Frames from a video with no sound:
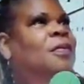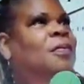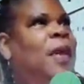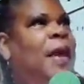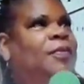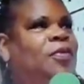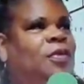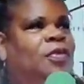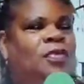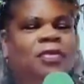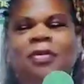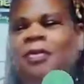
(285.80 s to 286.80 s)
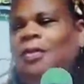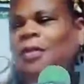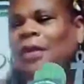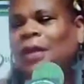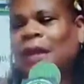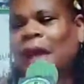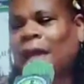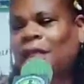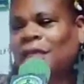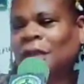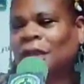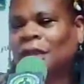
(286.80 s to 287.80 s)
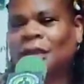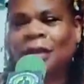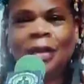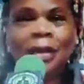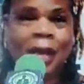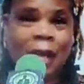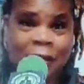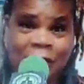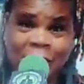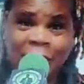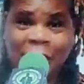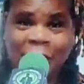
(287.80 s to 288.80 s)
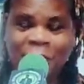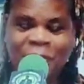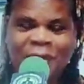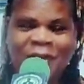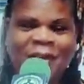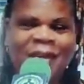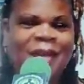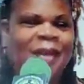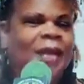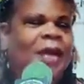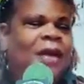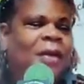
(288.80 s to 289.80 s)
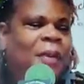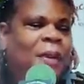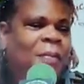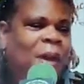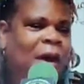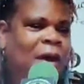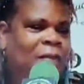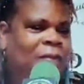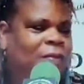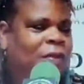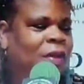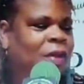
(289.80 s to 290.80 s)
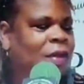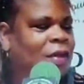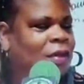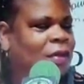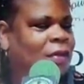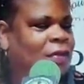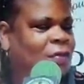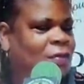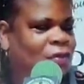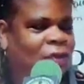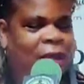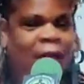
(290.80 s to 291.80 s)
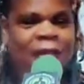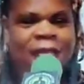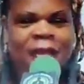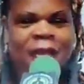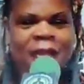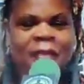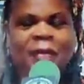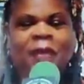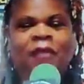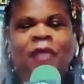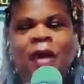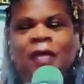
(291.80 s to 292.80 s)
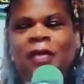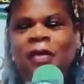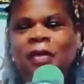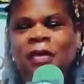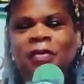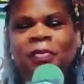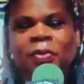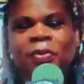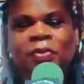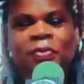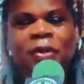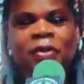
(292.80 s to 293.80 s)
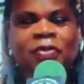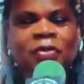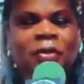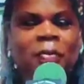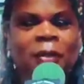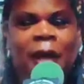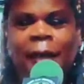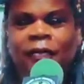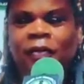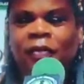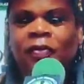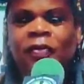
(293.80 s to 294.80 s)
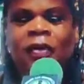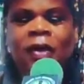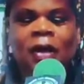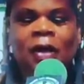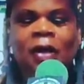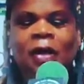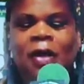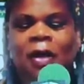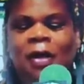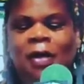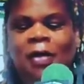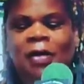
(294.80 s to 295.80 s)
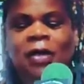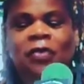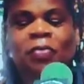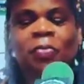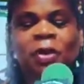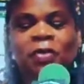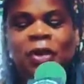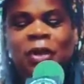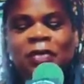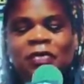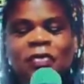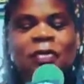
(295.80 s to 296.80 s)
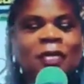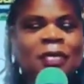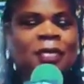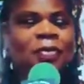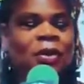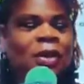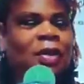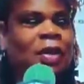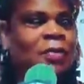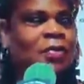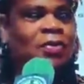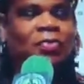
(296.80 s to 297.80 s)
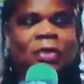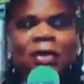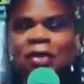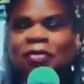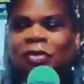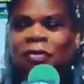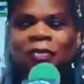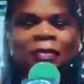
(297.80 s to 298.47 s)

Baptist, Catholic. How did that happen? My mom is, eh, was Catholic, and my father exposed me to the Baptist uh, experience when it comes to religion.